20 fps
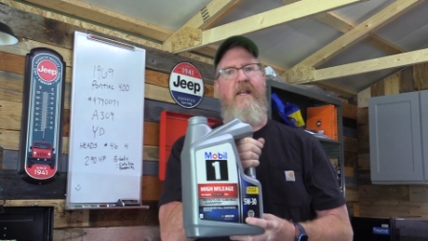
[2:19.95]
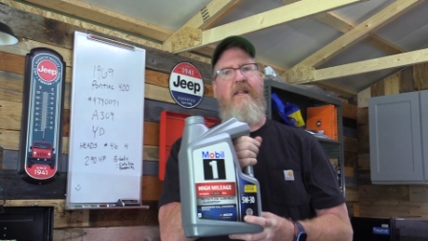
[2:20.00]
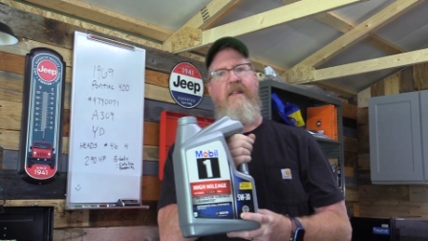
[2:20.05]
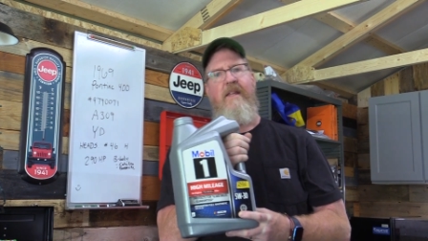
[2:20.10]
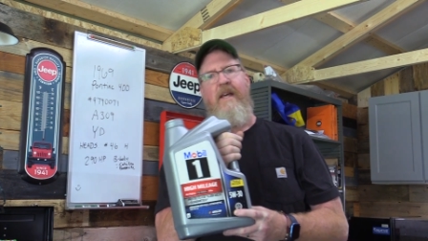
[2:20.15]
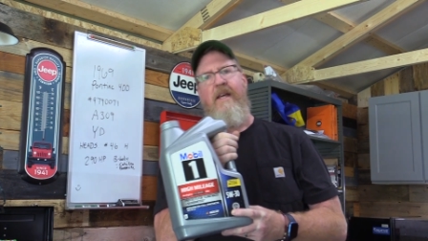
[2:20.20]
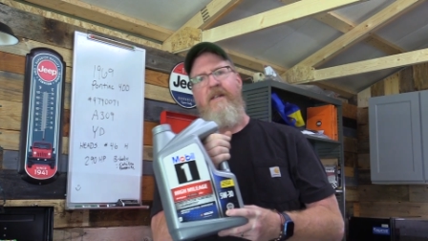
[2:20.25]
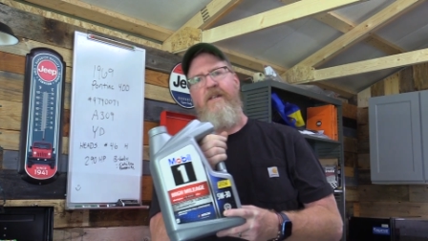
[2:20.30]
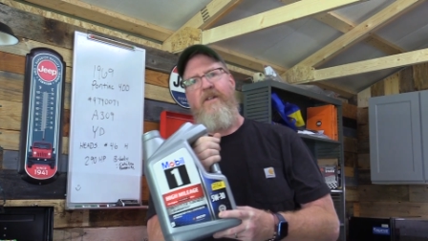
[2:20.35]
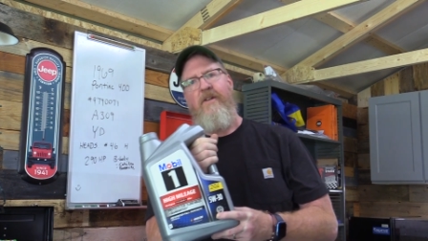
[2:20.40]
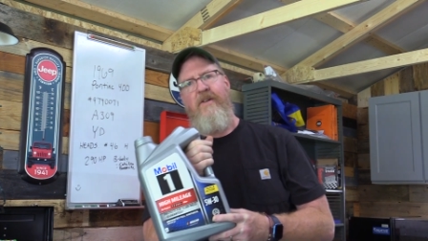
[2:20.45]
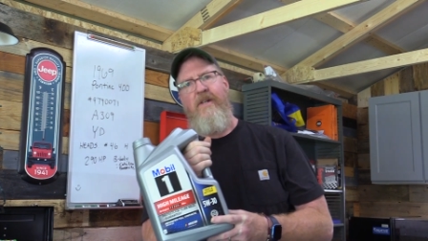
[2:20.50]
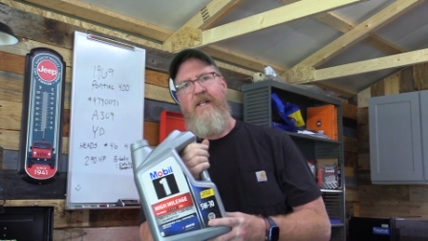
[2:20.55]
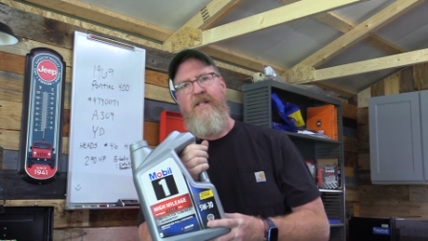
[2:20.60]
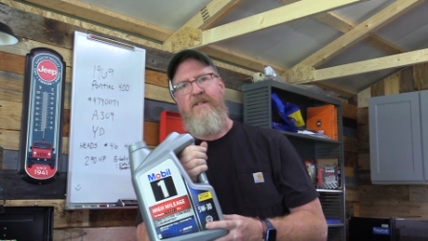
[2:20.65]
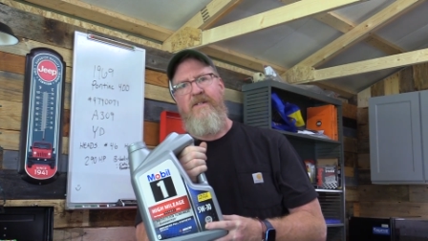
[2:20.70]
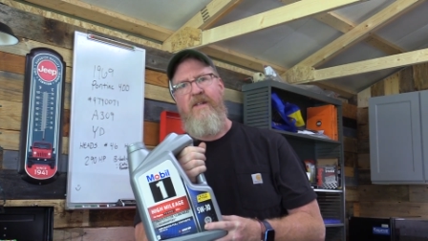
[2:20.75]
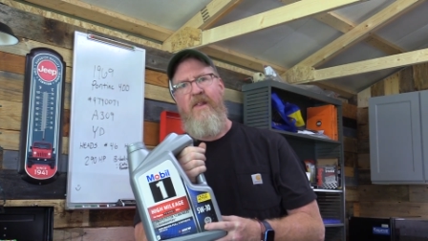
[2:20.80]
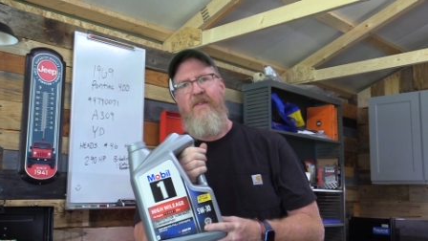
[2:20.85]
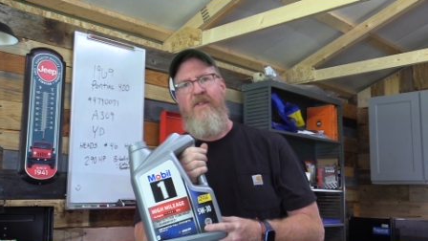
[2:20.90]
Then do you
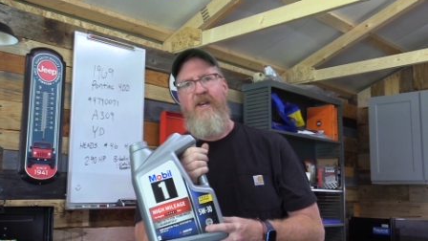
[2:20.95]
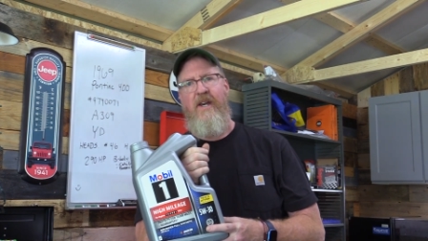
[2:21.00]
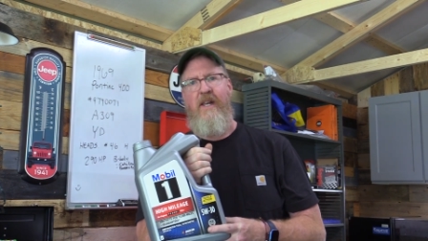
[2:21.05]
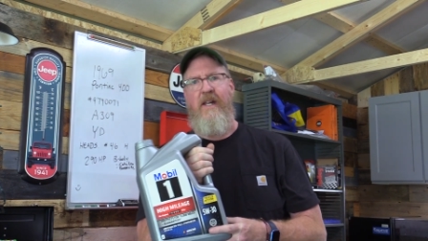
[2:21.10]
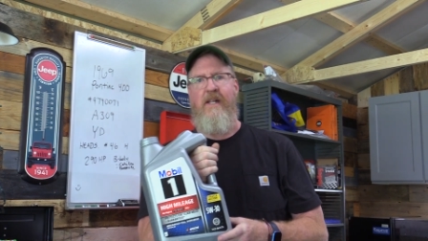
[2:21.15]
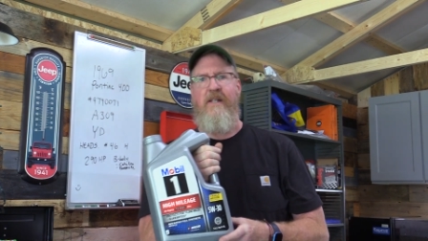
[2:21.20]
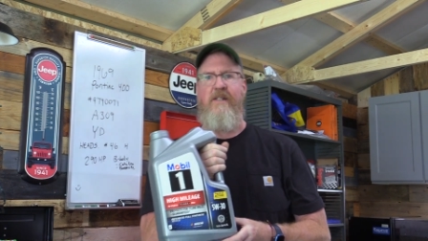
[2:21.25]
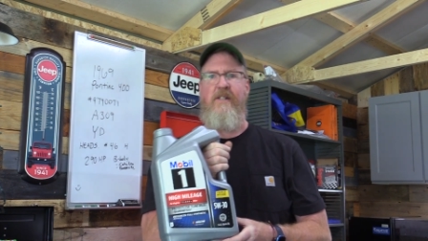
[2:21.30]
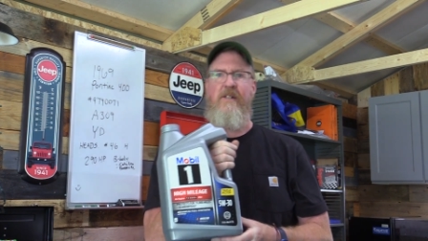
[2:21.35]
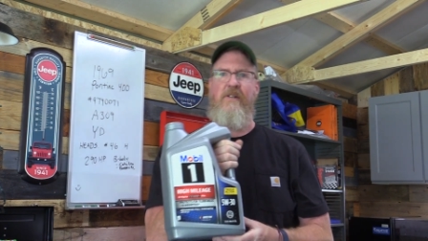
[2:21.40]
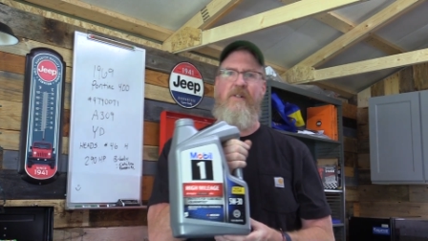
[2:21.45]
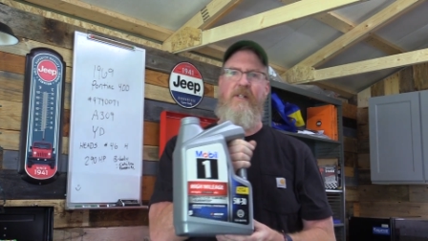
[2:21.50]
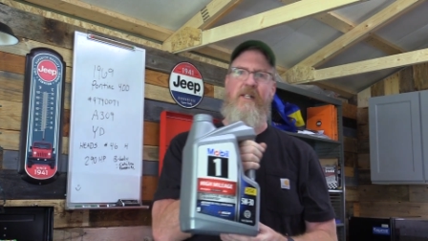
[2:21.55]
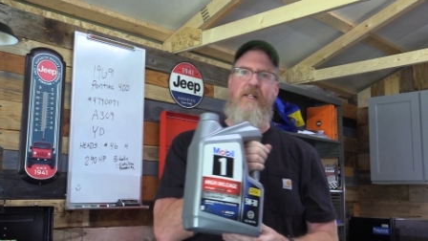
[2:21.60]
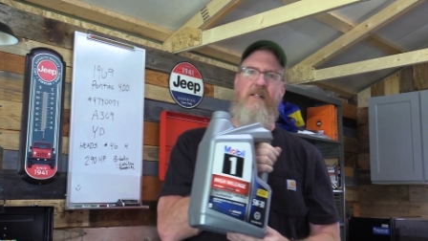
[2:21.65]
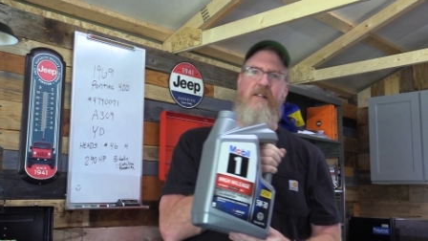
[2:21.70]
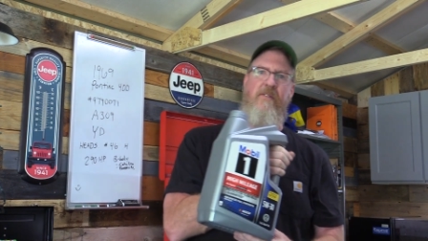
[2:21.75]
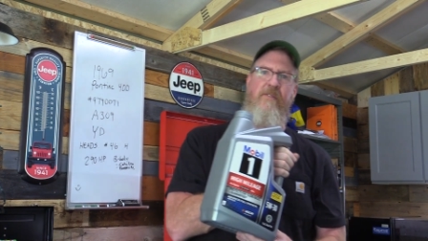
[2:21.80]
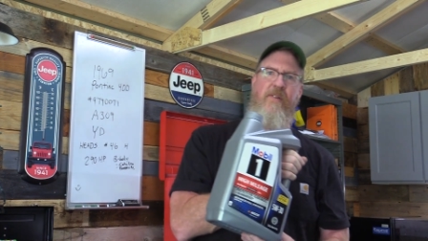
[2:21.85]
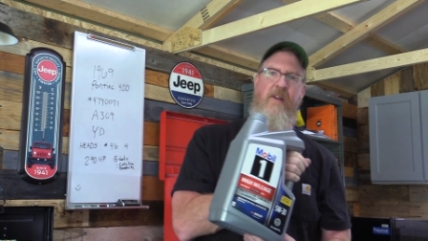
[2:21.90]
need synthetic? Do you
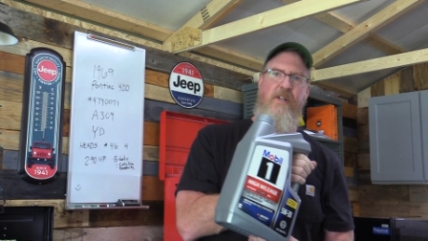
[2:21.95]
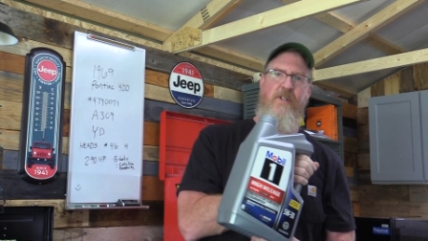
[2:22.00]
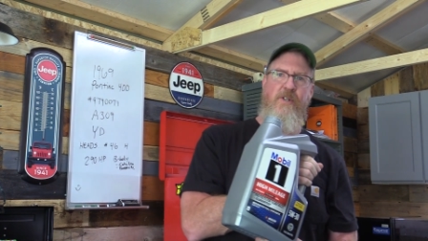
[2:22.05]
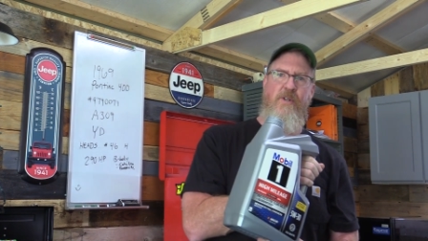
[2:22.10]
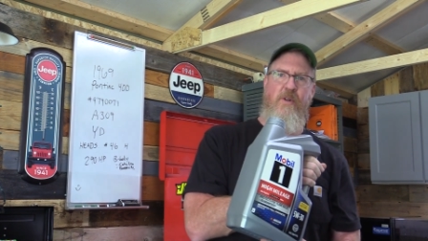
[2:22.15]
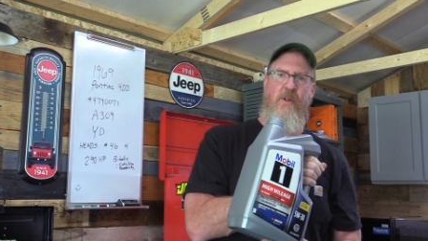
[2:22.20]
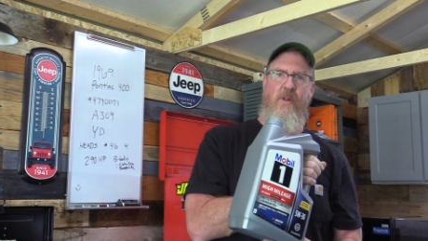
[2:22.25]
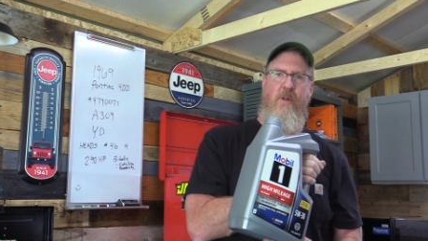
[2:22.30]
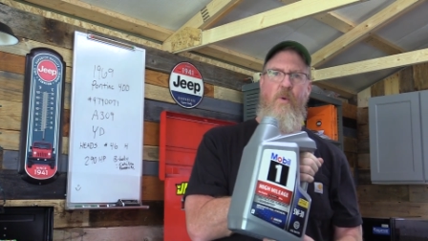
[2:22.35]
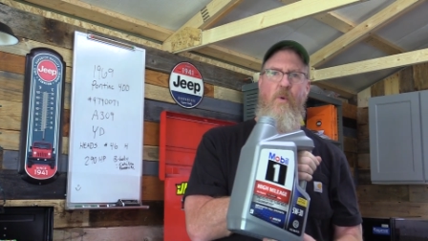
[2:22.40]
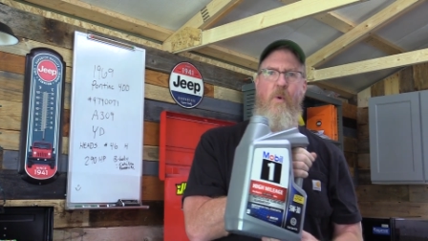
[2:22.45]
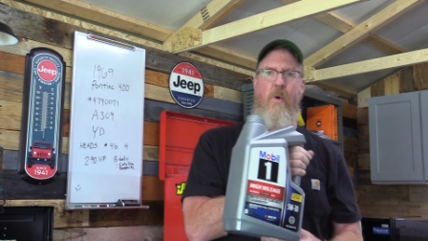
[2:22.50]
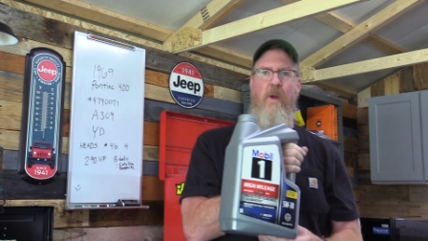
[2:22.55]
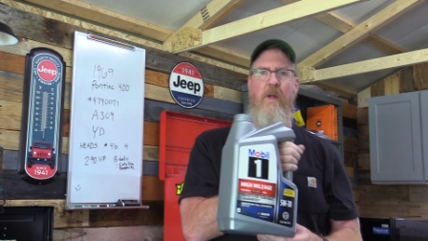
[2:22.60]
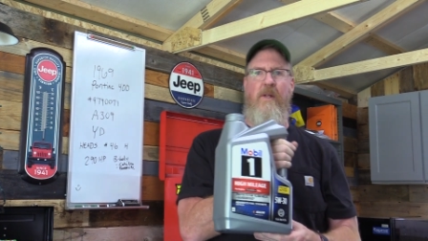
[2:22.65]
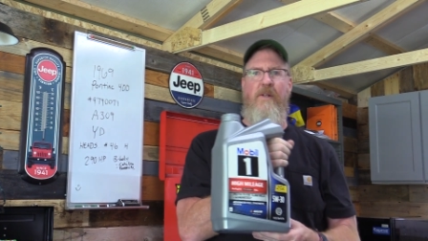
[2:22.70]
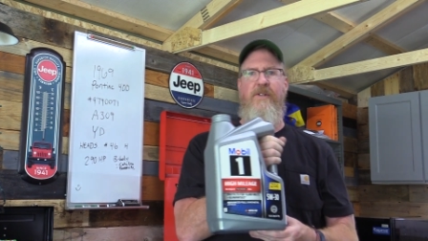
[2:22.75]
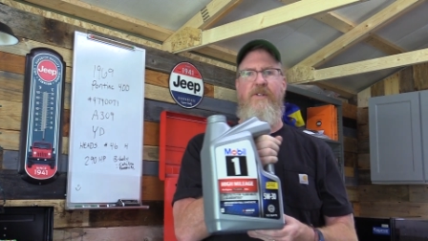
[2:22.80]
need conventional oil?